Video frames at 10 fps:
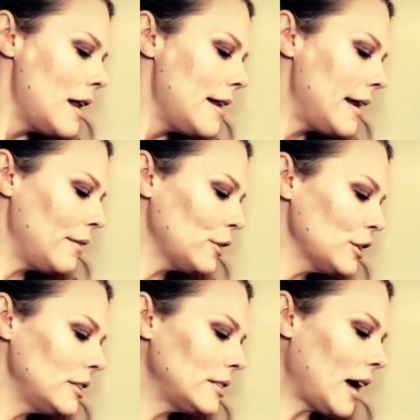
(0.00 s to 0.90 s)

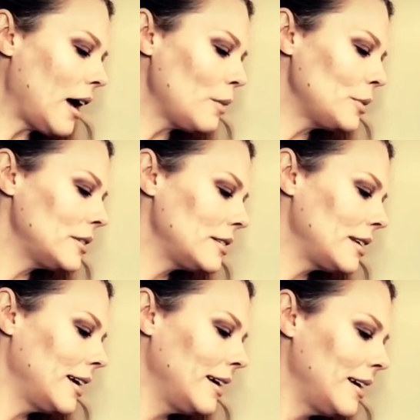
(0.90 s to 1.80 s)
never
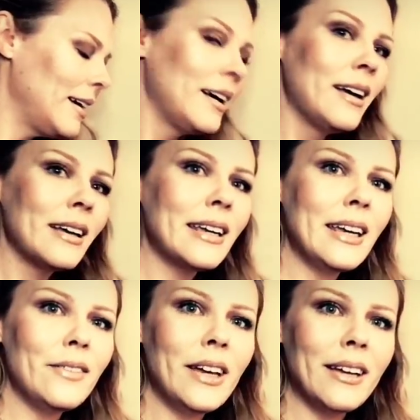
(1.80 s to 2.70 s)
stops
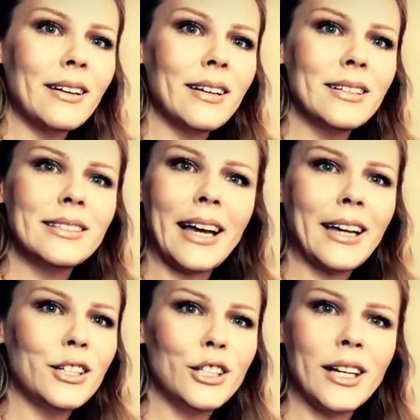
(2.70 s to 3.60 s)
giving
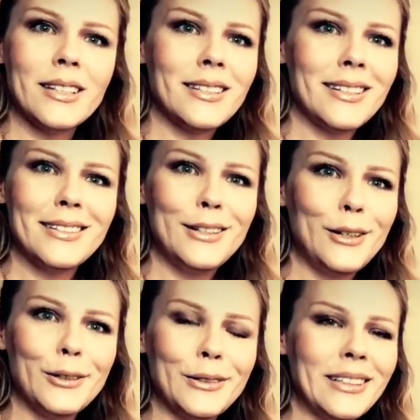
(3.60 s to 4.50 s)
second chances,
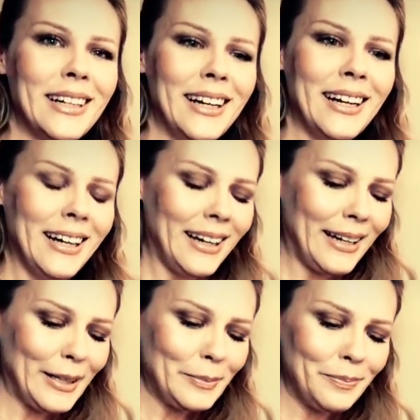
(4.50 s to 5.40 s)
you know.
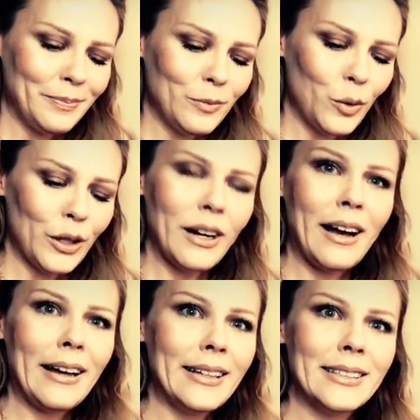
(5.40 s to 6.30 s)
We're
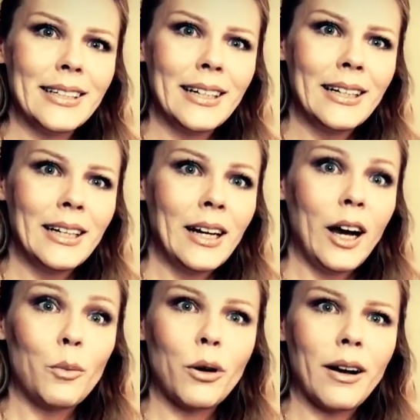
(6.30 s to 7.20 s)
not
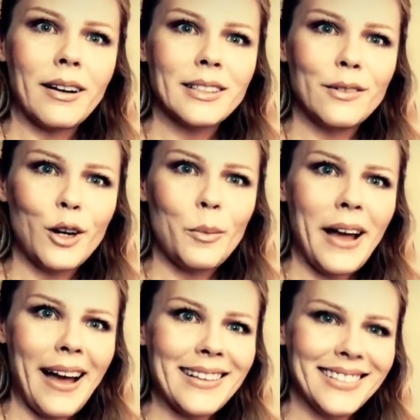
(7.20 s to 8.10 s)
a product of our
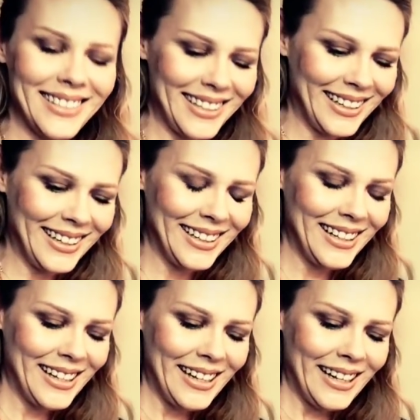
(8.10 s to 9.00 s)
past.
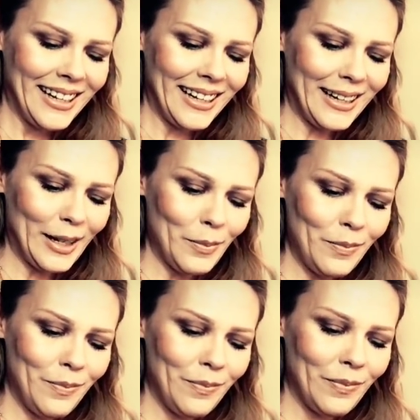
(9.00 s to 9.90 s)

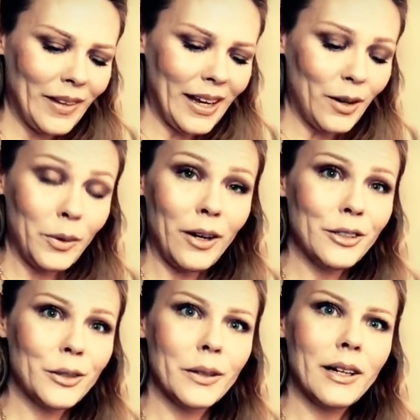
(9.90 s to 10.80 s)
And we
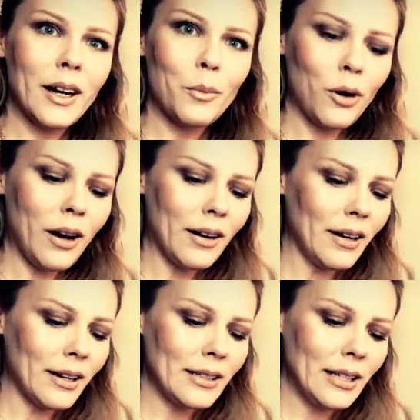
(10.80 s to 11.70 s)
also are not a
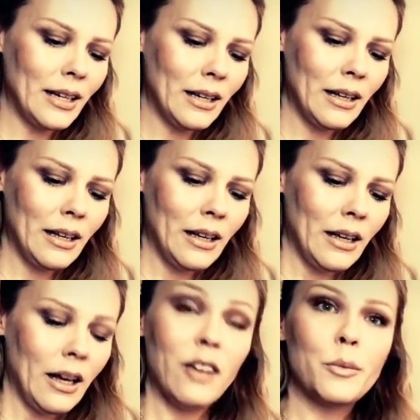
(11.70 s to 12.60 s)
product
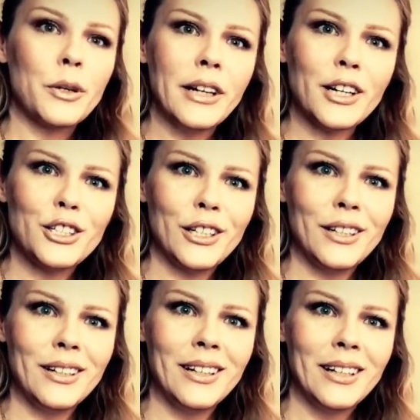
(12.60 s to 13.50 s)
of
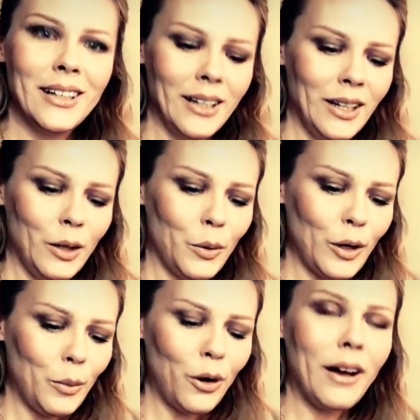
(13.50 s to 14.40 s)
prediction.
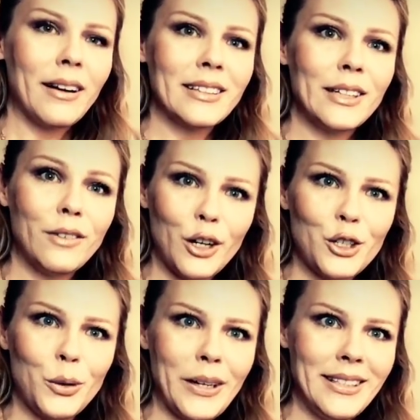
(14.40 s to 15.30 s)
We're a product of our
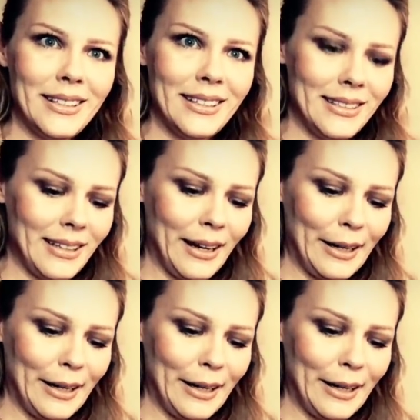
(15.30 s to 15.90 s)
choices.